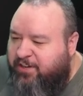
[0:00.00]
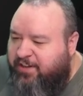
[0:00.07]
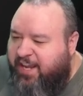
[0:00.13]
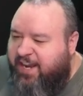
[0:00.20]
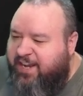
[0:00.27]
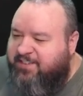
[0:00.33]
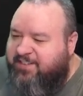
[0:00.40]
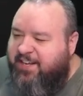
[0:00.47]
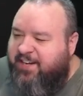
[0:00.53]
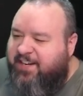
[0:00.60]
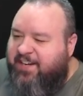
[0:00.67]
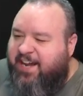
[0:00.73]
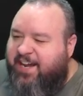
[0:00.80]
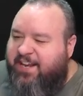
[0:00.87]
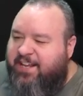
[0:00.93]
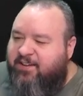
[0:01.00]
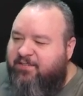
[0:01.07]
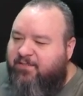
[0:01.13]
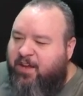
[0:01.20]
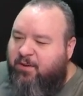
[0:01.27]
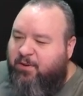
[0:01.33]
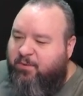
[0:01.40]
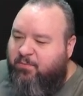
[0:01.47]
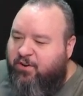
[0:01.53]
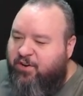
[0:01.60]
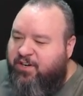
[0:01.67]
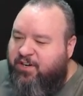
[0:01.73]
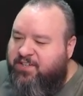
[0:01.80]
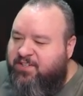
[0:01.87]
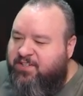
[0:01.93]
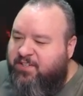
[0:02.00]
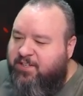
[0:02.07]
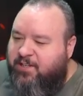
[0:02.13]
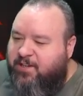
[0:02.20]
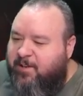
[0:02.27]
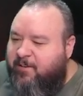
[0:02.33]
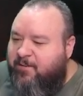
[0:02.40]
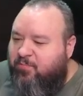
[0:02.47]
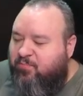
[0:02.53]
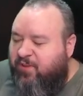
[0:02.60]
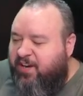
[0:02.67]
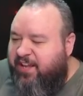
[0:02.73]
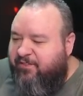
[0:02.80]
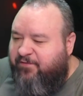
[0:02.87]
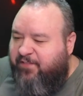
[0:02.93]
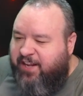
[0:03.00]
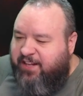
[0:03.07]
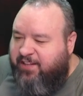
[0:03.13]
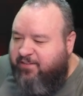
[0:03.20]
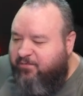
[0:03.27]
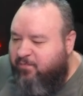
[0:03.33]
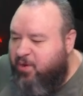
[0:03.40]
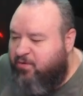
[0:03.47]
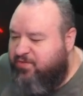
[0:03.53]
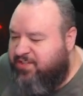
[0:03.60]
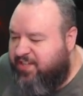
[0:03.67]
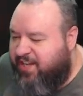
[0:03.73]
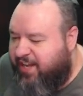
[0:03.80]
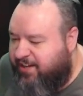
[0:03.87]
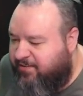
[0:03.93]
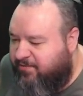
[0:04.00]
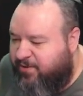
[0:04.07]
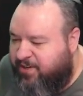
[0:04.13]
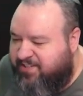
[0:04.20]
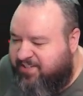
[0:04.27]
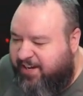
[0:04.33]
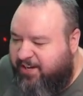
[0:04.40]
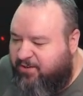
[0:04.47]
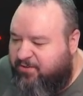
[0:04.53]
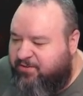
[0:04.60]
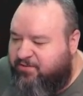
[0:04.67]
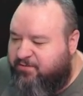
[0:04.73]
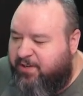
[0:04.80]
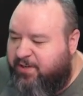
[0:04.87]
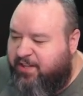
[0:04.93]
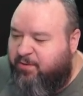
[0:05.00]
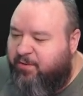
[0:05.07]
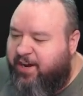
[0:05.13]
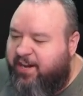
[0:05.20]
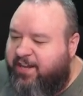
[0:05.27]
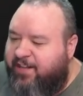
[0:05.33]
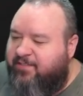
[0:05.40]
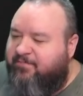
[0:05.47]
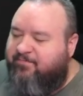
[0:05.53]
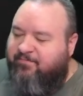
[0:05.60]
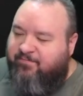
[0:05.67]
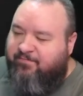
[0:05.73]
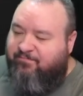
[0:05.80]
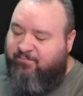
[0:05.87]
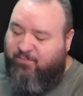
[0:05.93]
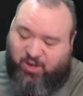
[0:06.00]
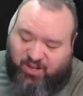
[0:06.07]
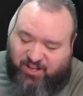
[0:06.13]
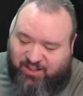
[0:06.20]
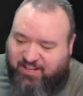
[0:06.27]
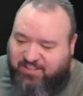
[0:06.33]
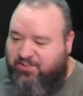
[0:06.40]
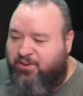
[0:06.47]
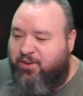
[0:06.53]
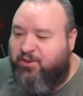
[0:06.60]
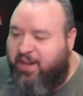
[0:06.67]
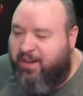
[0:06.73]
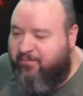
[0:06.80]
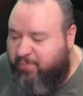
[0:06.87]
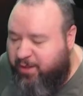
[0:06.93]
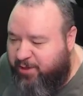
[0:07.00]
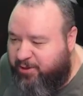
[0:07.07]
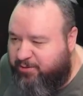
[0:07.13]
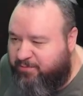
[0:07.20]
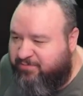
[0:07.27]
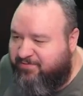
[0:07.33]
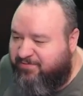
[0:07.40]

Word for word: guys get an idea of how it works. Pretty effective move set. recycles really well, unless you don't have blue.